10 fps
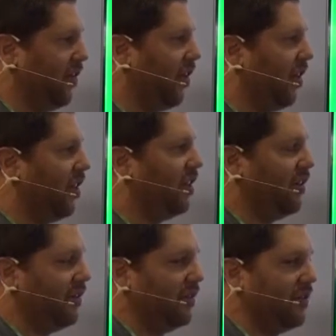all
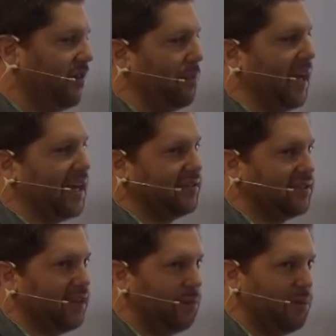the packages
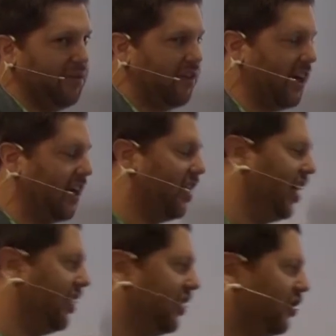that we provide
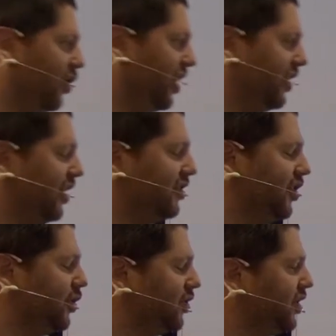and the tooling that's
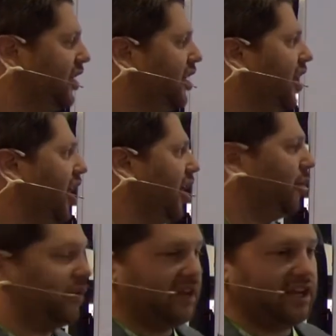used
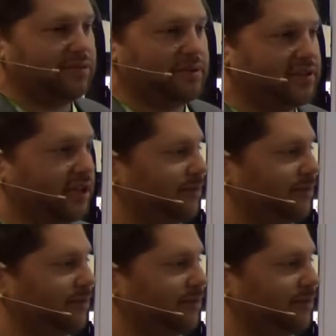within HPC.